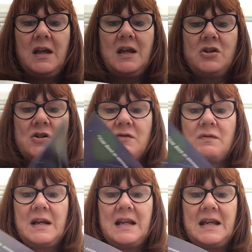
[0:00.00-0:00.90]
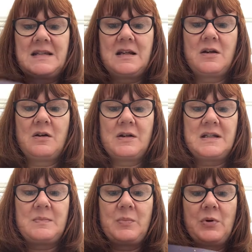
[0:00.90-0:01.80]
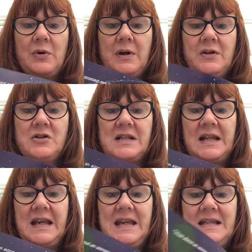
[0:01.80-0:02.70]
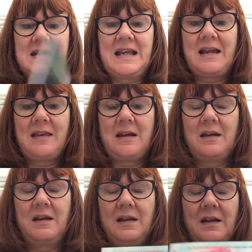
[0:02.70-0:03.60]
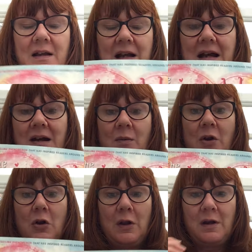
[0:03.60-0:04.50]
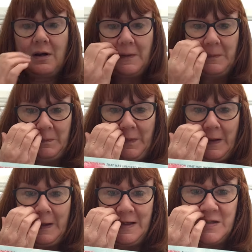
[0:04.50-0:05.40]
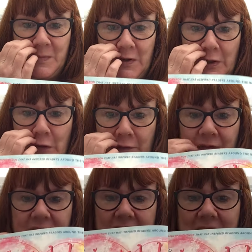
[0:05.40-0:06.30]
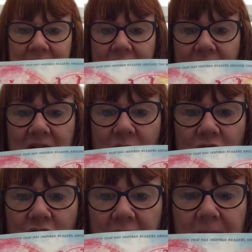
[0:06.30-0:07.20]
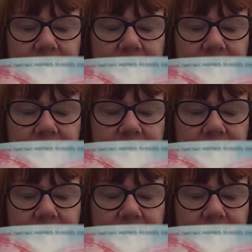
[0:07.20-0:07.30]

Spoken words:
It just really is a nice book, just linking together how we all are linked by love. So that's The Invisible String.